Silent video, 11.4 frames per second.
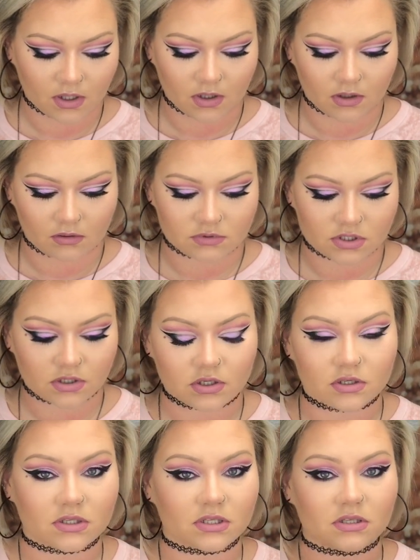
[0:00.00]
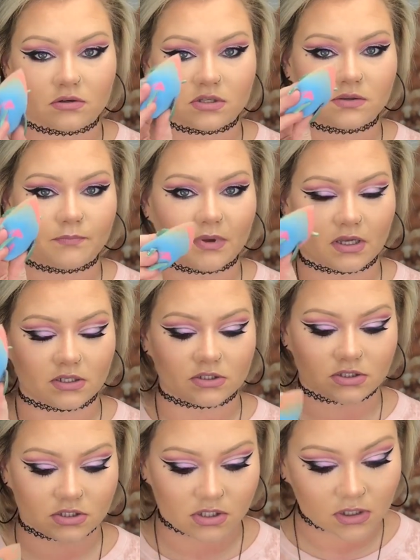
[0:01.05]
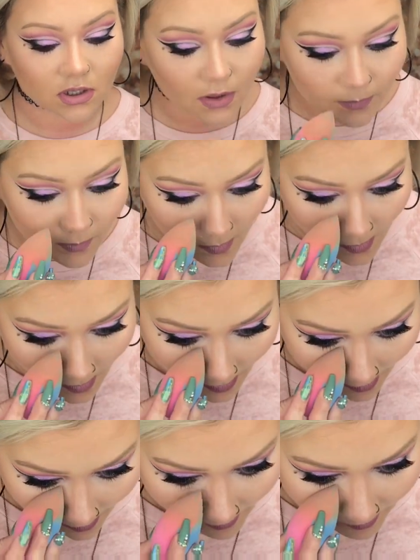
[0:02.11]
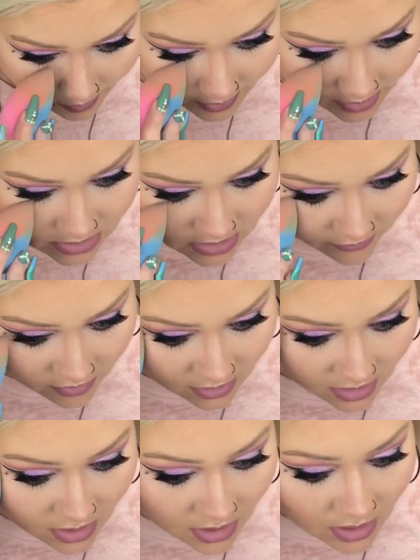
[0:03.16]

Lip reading: I'm just going to use this little sponge to press everything